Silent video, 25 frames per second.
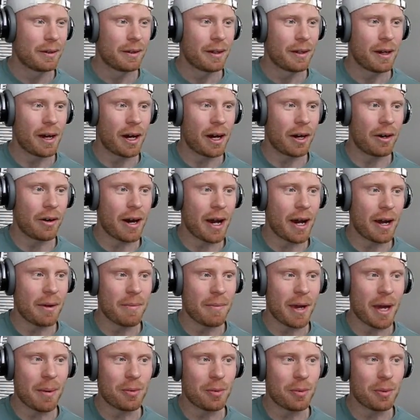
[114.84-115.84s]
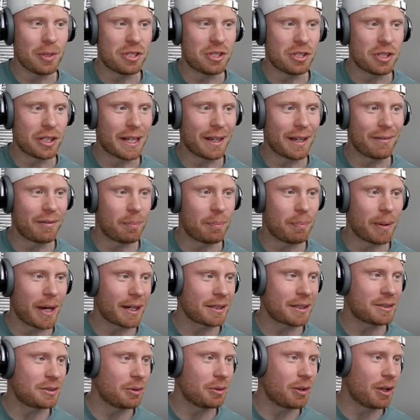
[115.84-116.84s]
All right, maybe we should give it
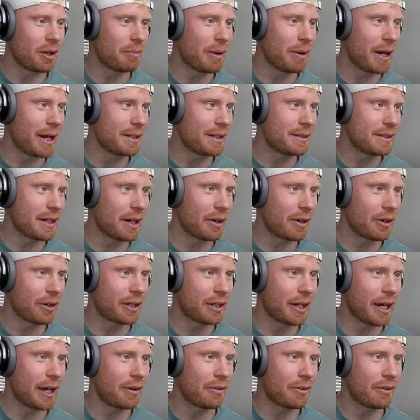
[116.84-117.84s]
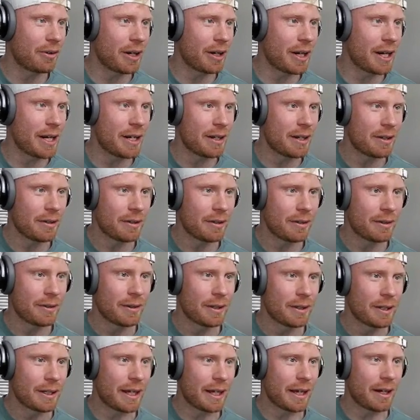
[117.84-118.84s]
back to our man Derrick Henry.
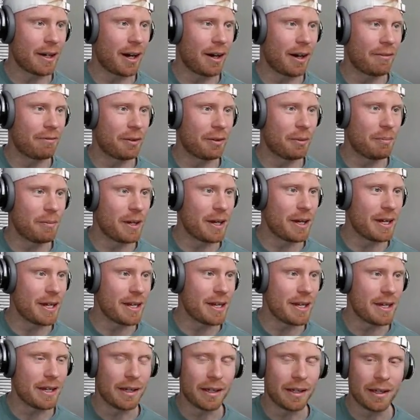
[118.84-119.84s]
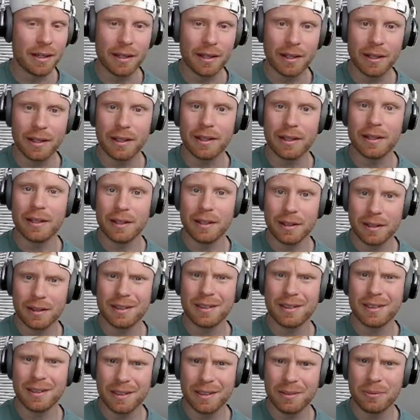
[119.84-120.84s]
Get off of me!
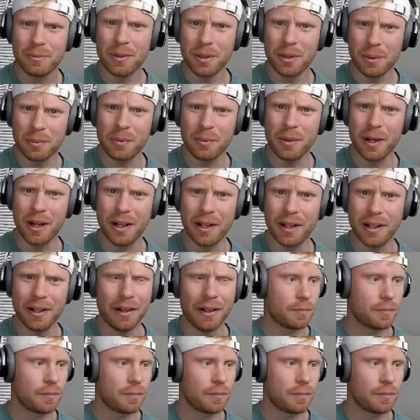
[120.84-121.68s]
What a run!